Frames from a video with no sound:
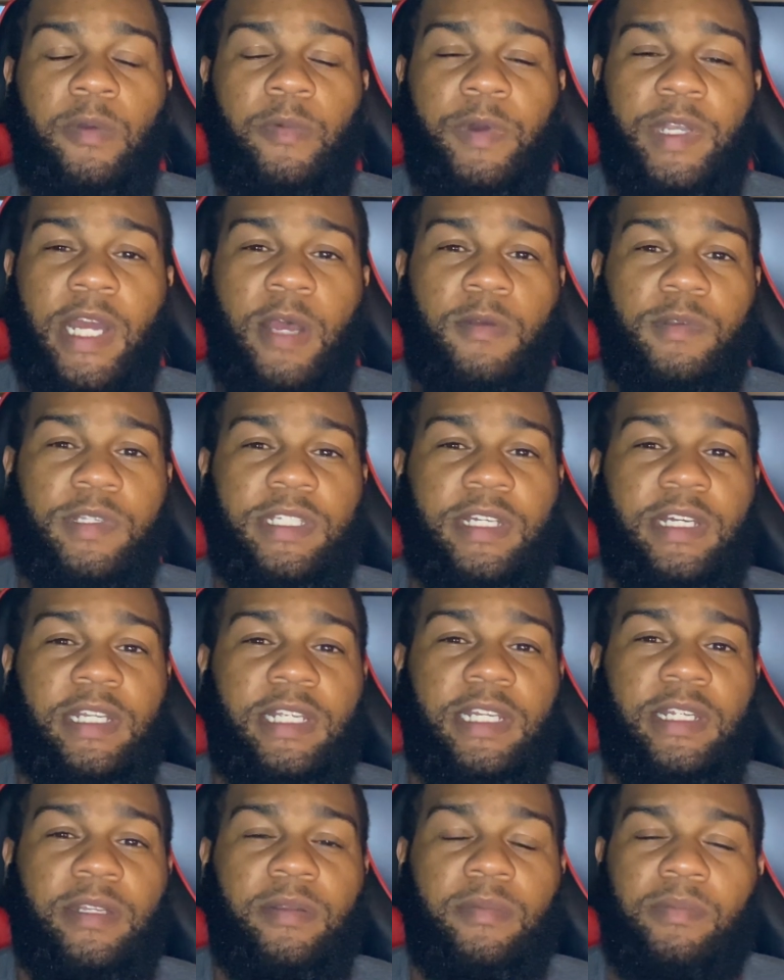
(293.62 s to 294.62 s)
when I was
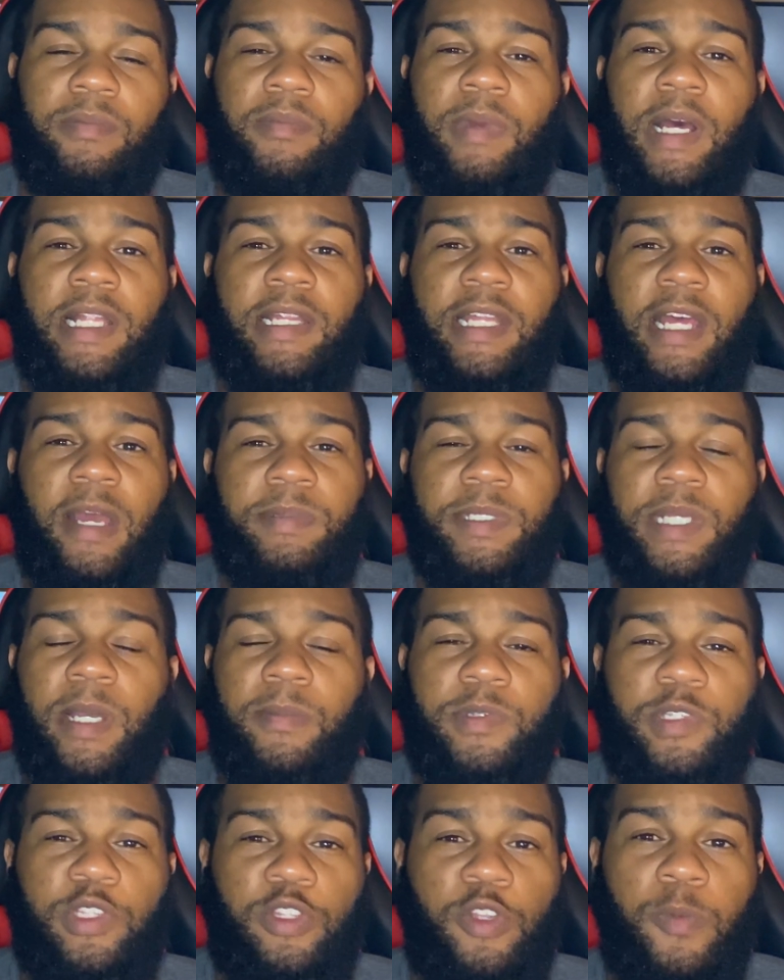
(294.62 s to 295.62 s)
studying, my
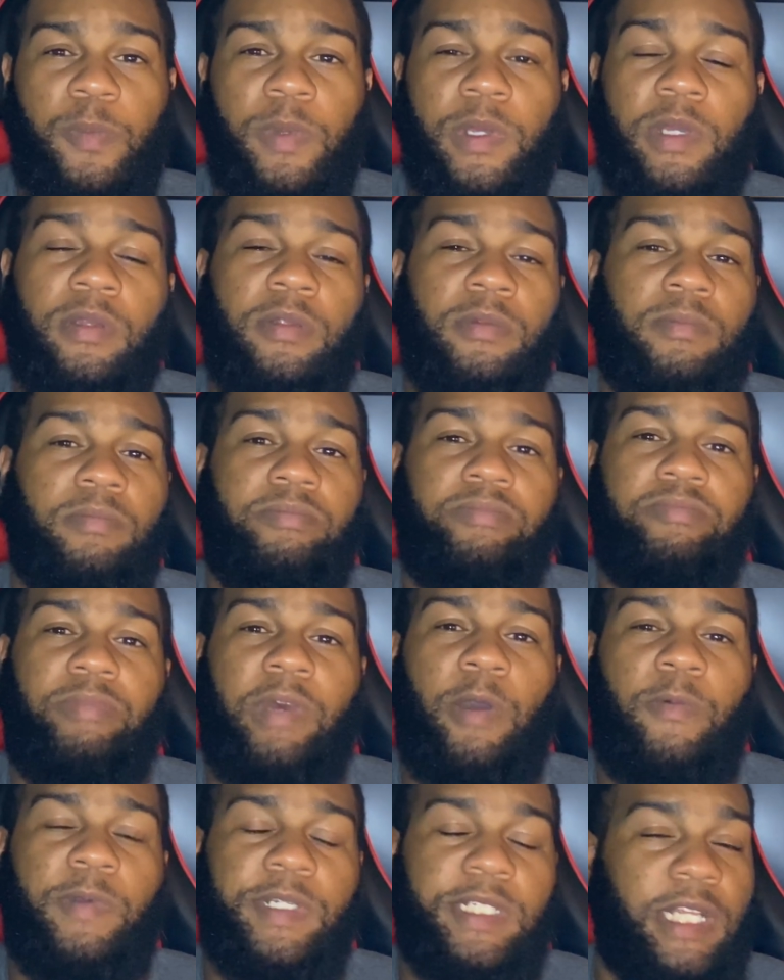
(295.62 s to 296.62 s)
laptop was stupid.
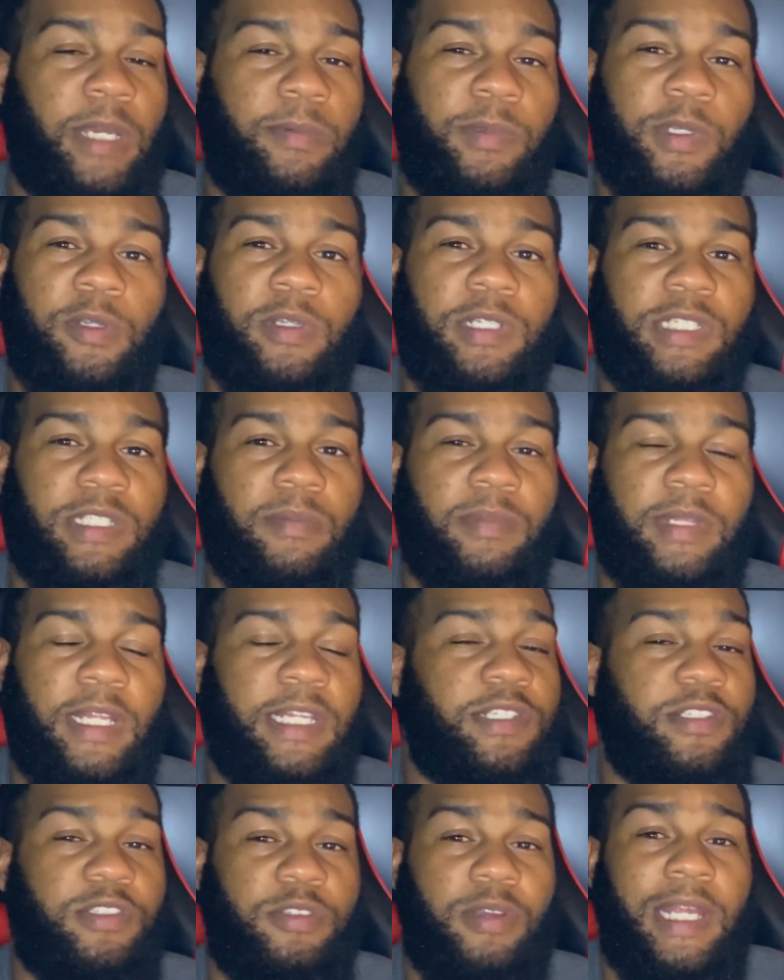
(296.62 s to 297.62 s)
I wasn't able to do the
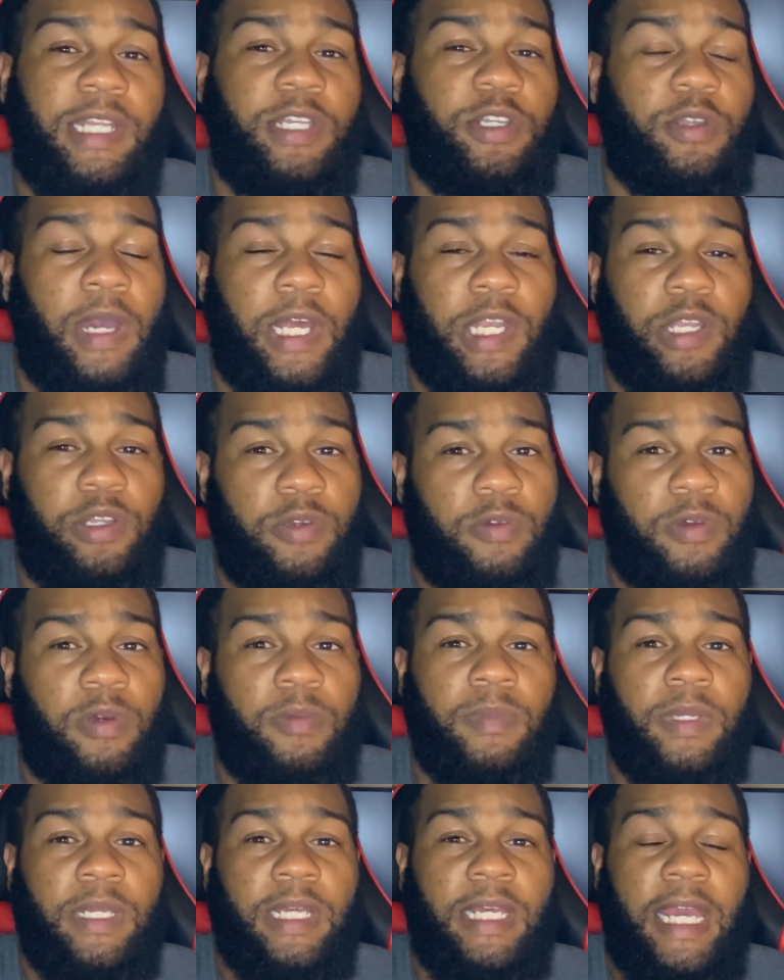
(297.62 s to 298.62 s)
simulation, so I didn't know how to do them.
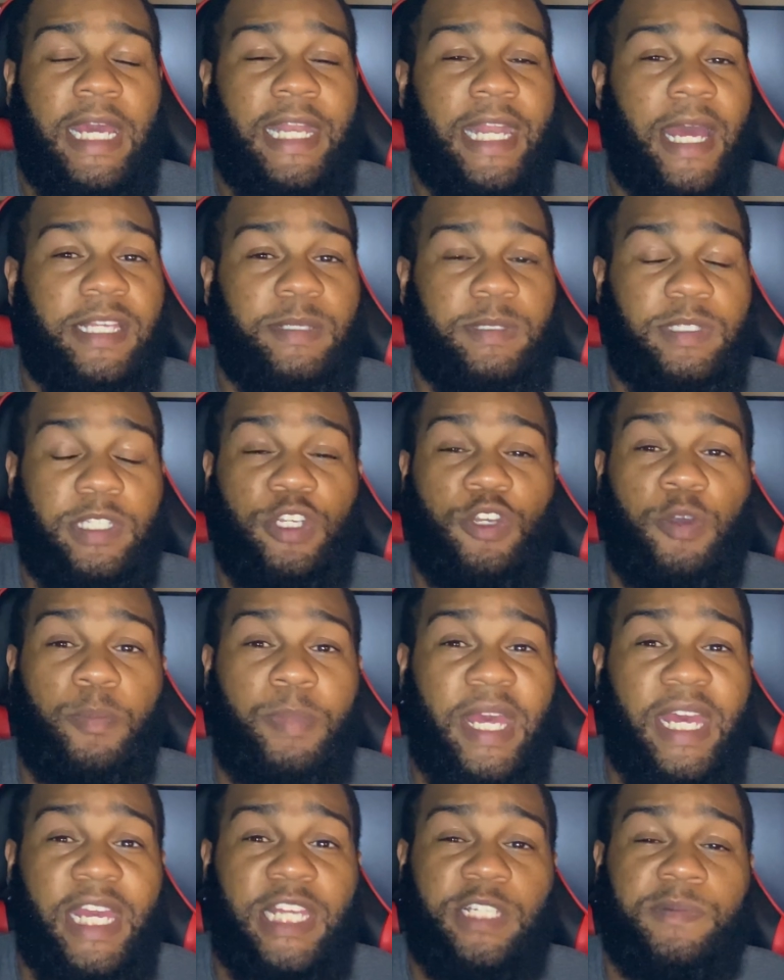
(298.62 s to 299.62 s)
And I still
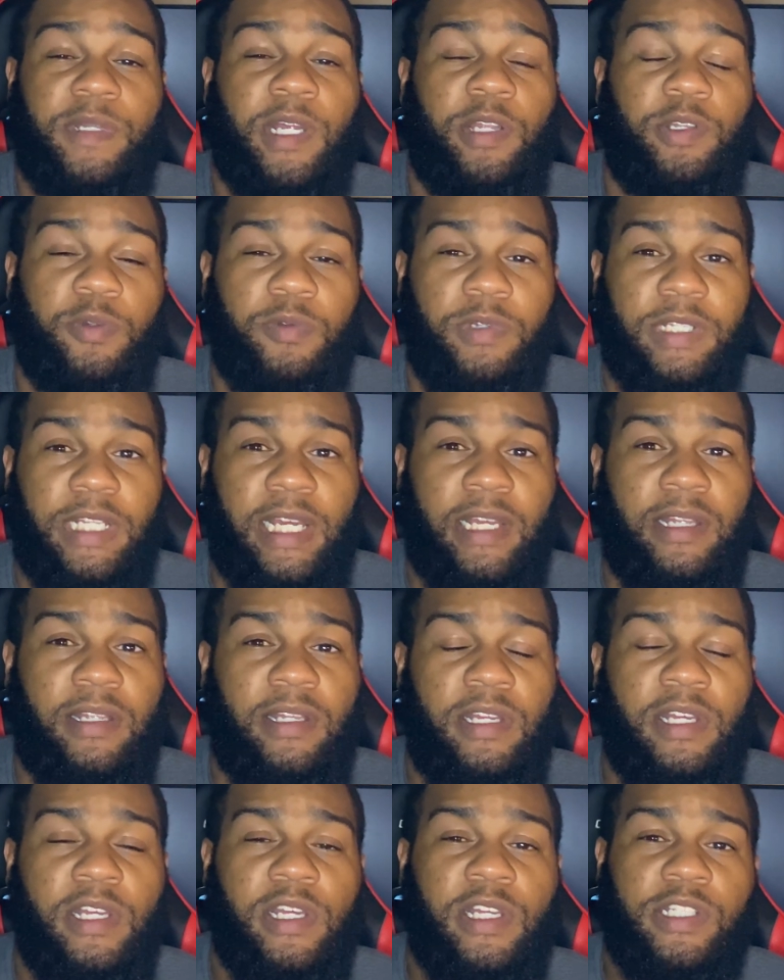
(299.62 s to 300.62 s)
passed without doing
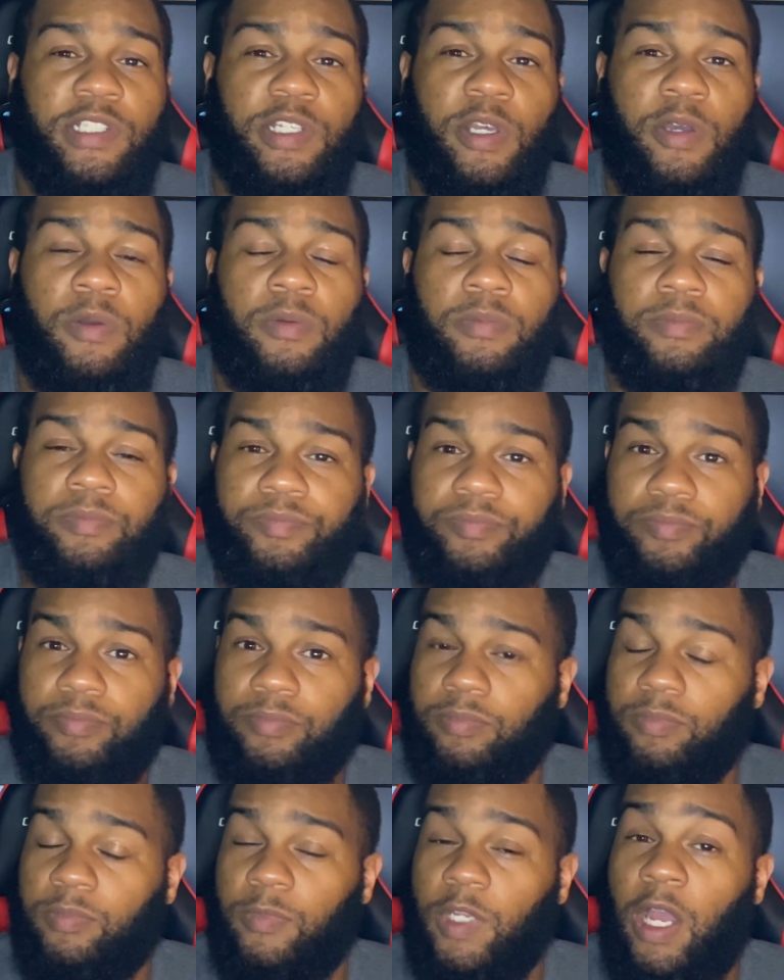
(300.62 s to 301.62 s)
that. So,
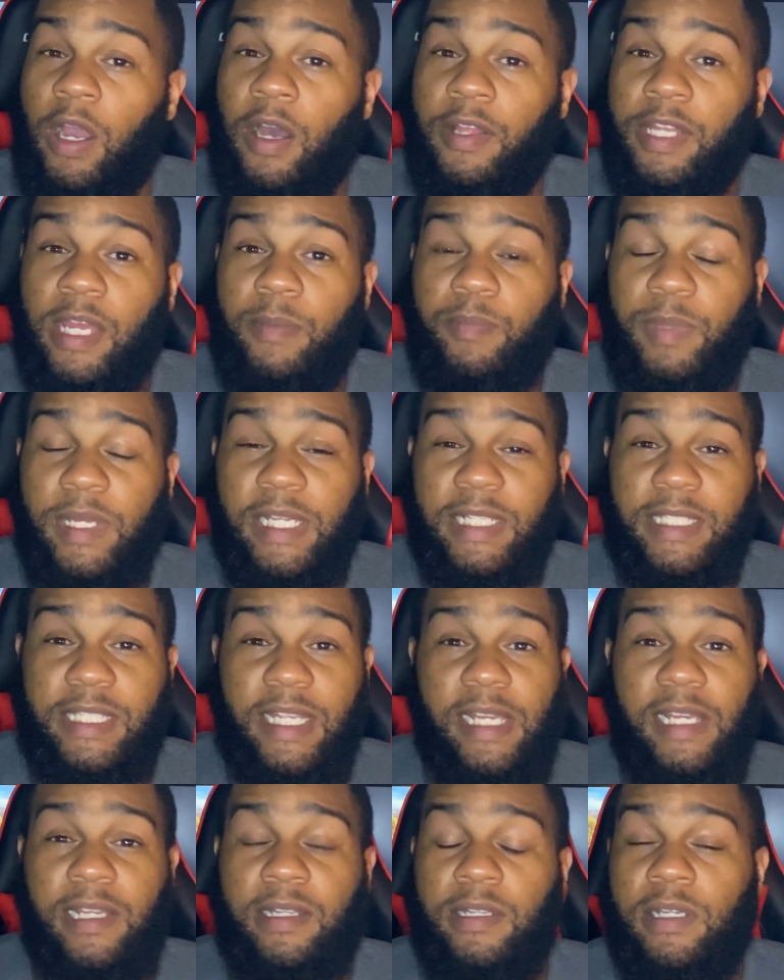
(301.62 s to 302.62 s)
all that being
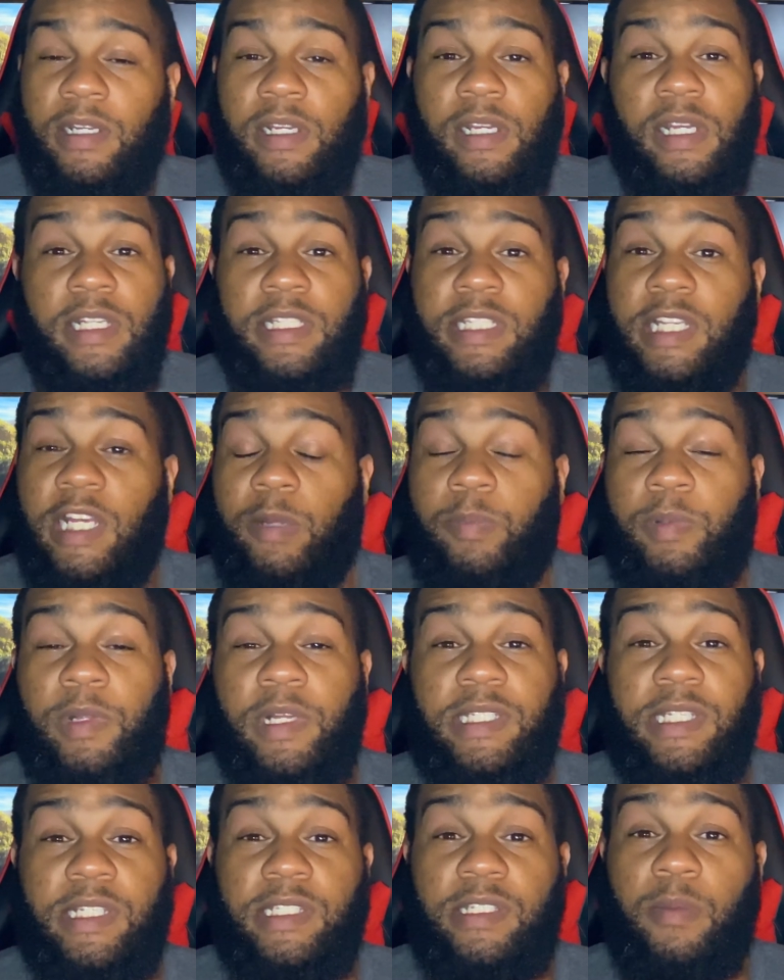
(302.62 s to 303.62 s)
said, Sec
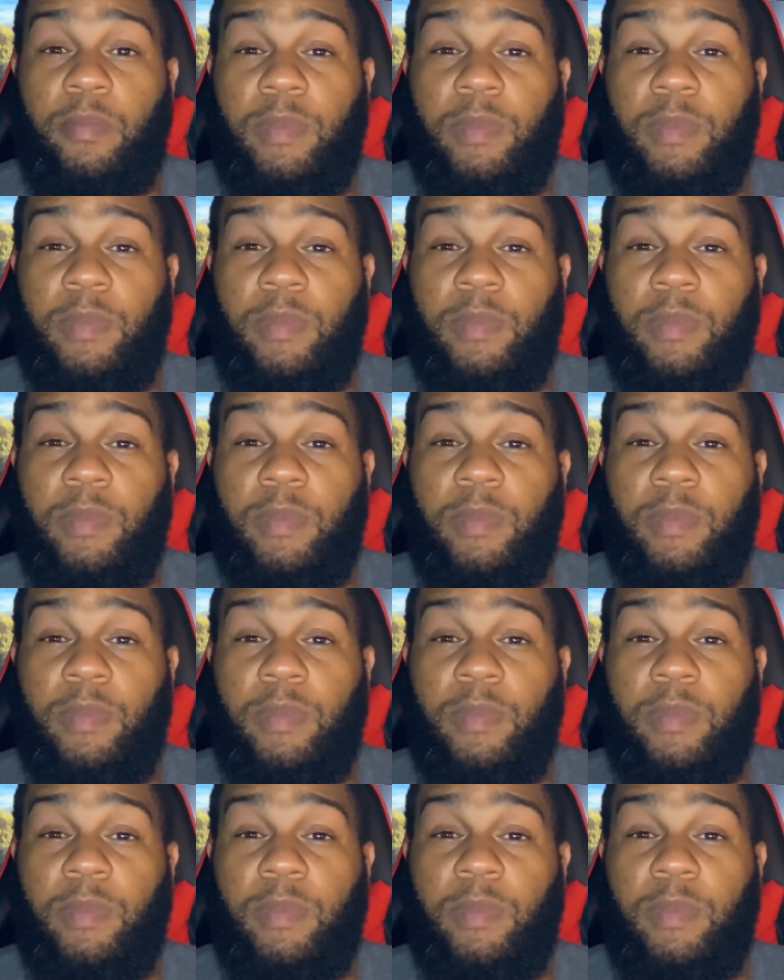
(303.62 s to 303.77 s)
Plus is the